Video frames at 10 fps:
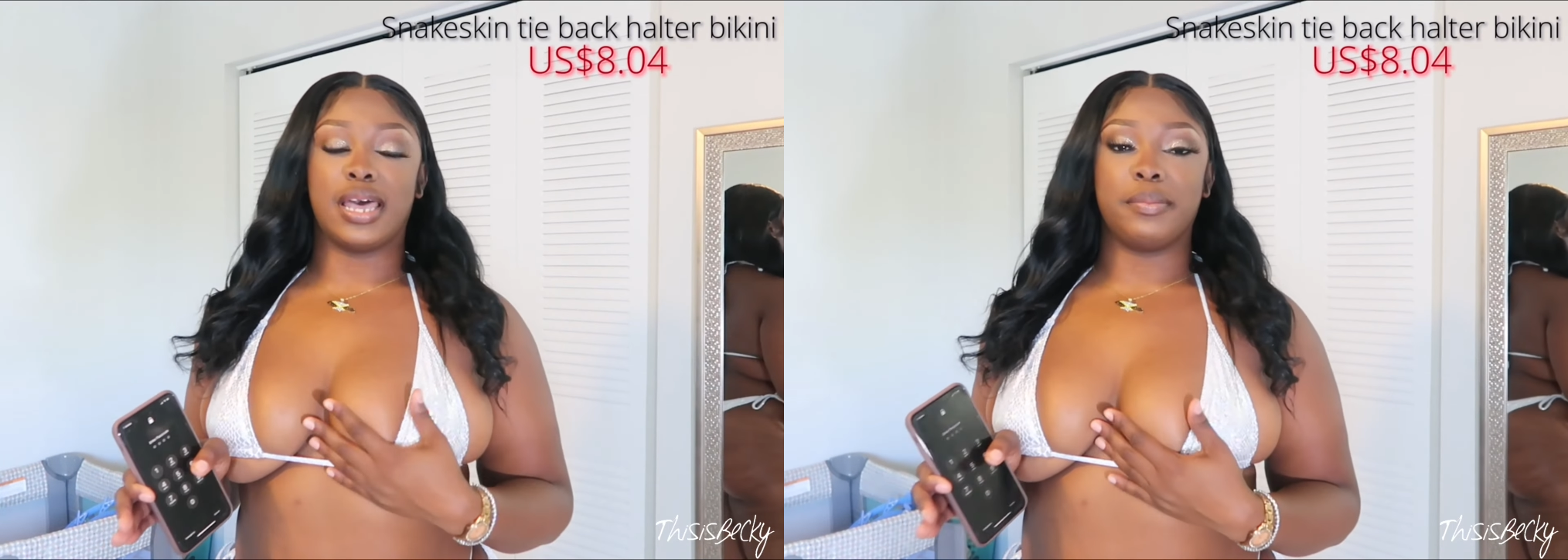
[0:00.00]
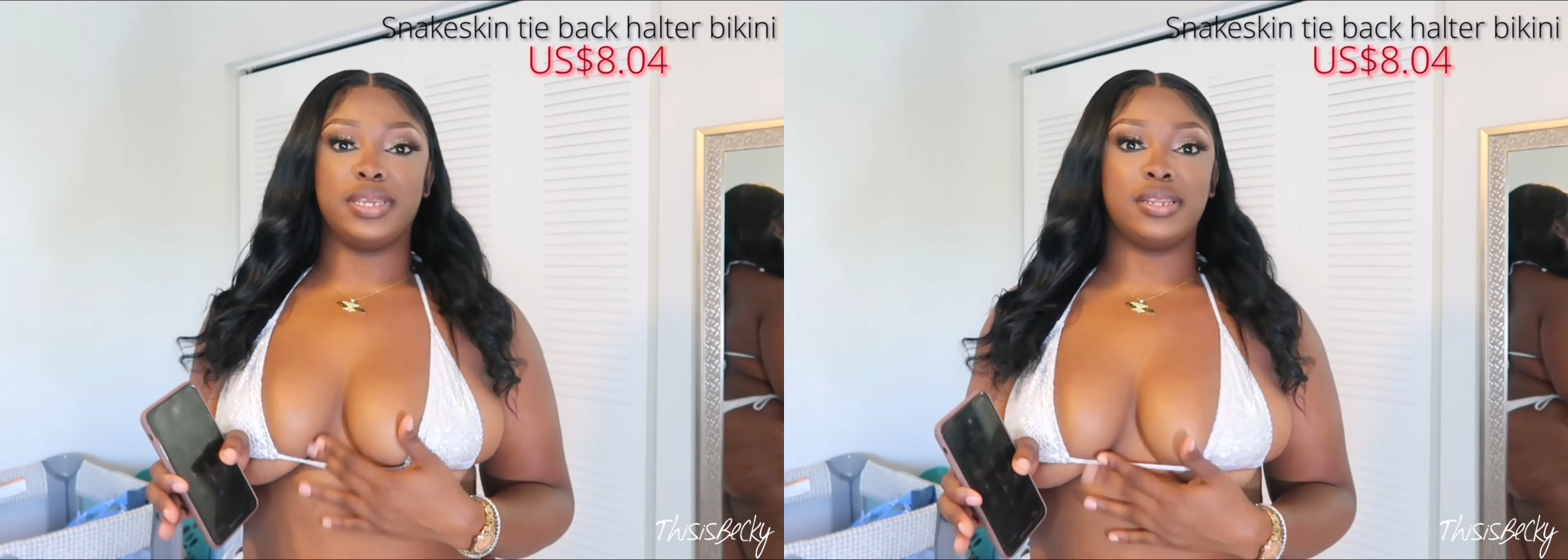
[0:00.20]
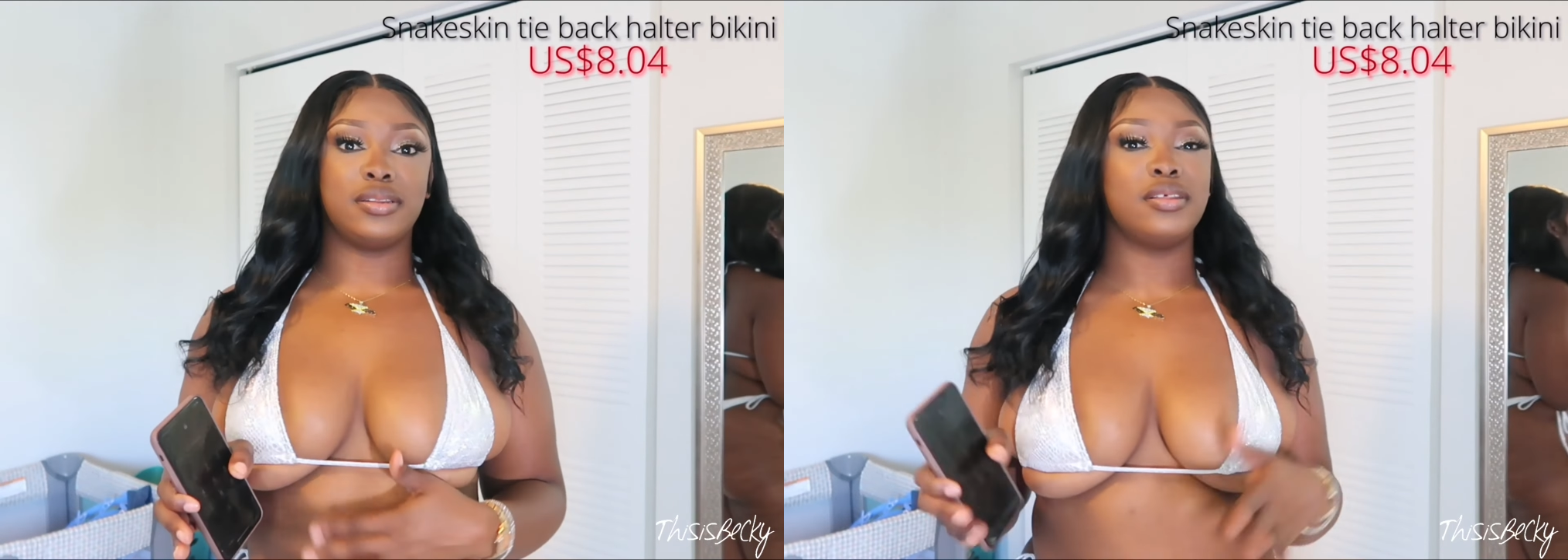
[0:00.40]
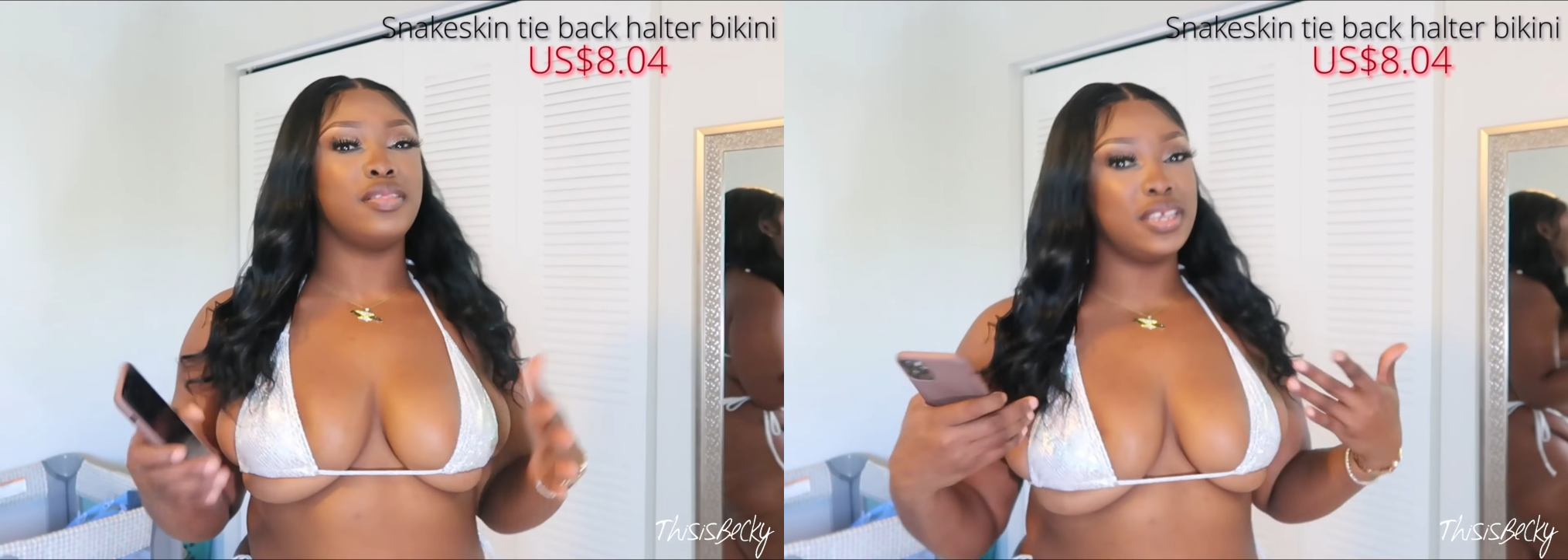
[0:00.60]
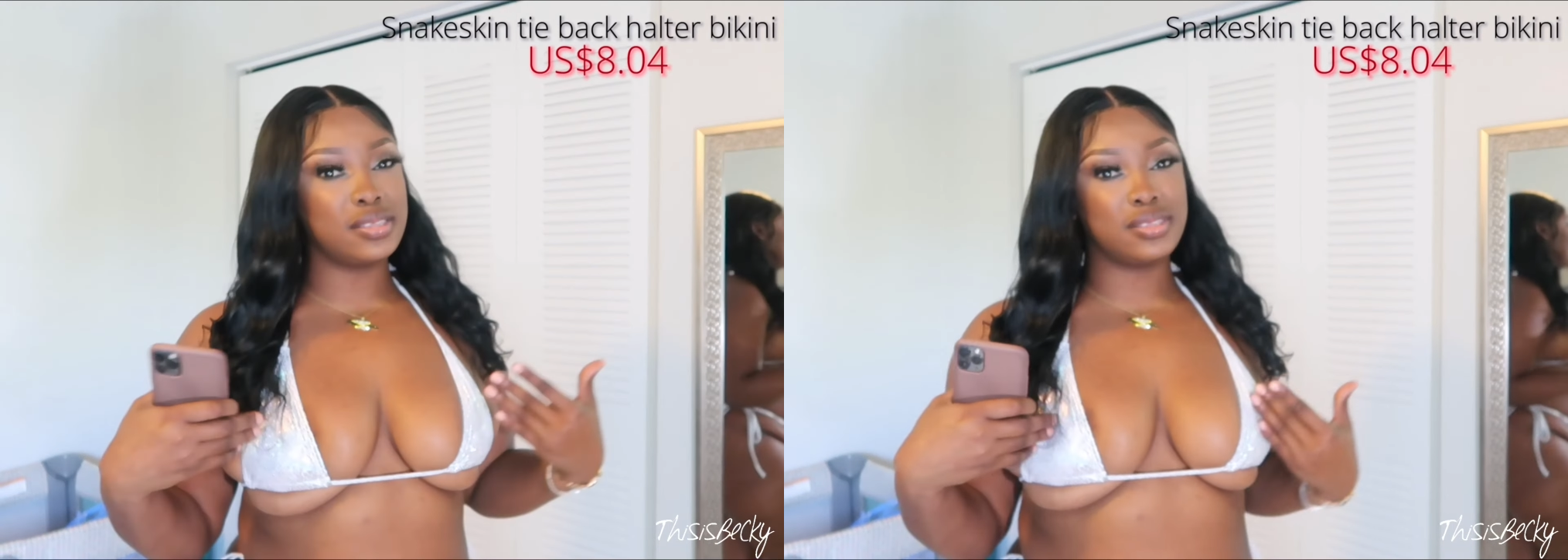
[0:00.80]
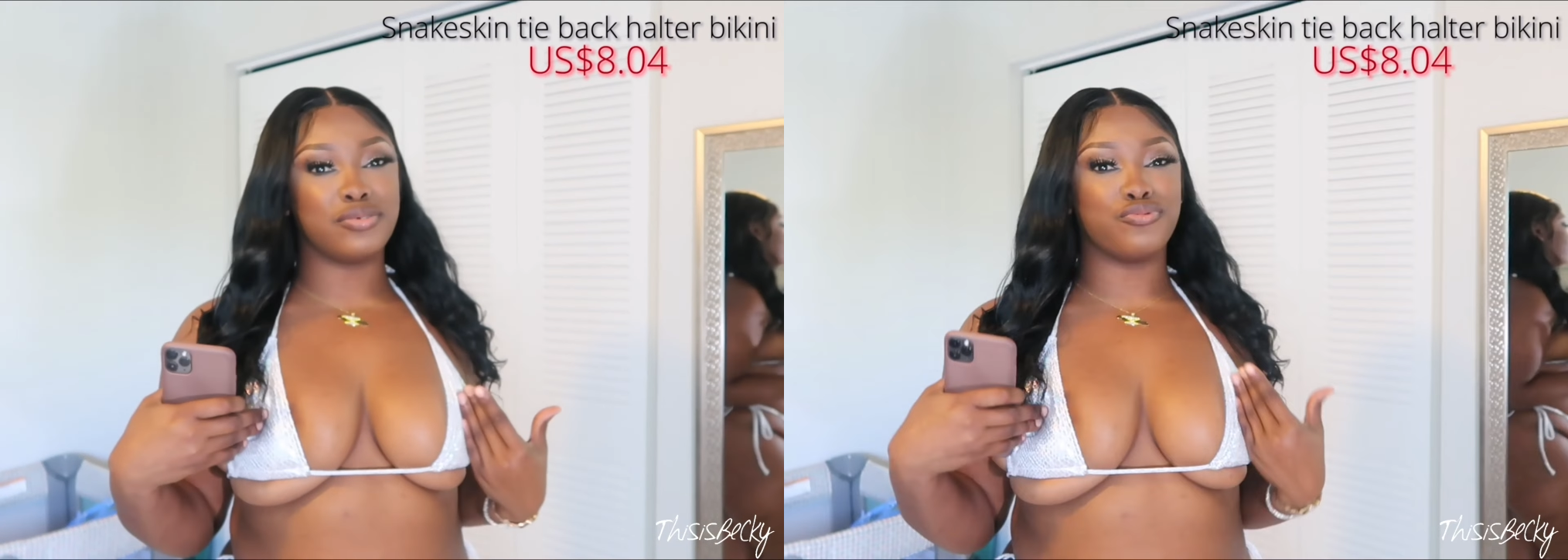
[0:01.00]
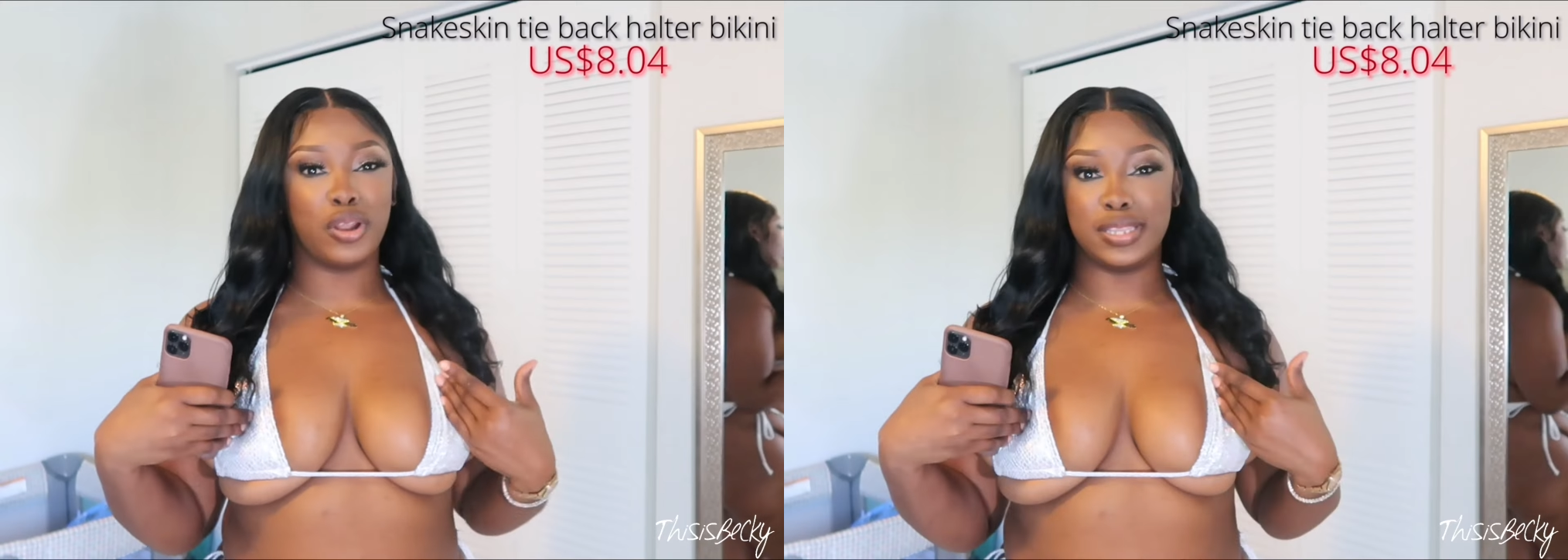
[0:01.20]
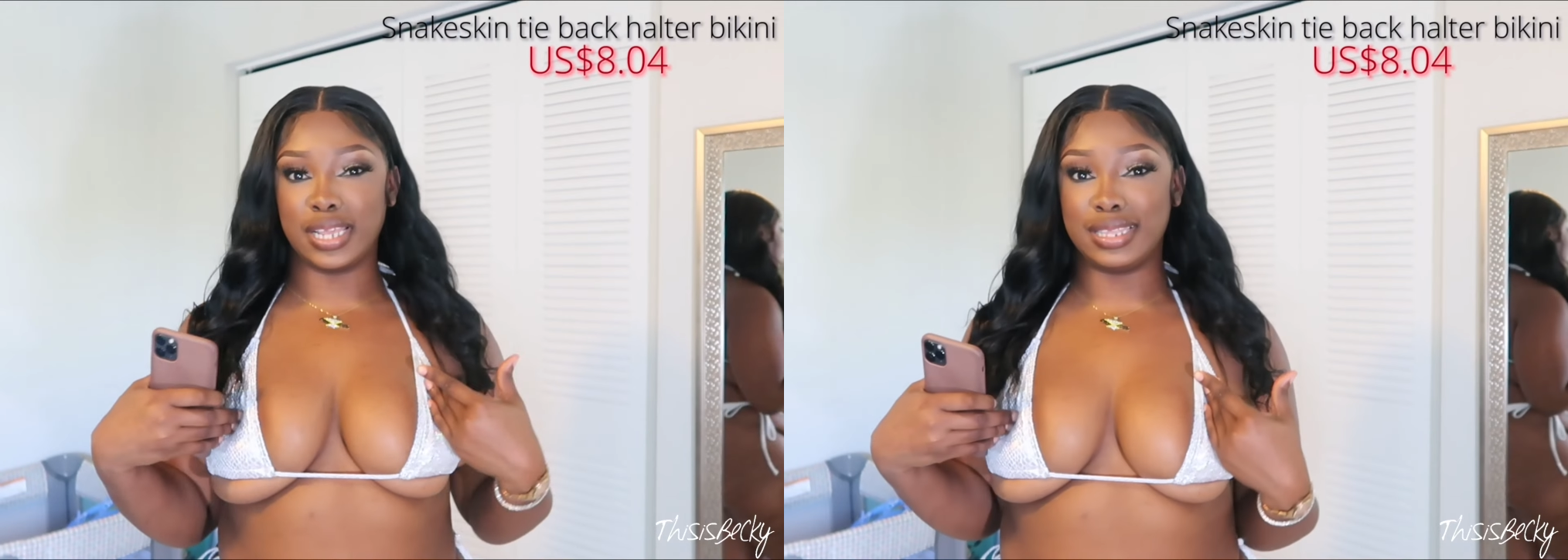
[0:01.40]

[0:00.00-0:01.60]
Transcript: I mean, this runs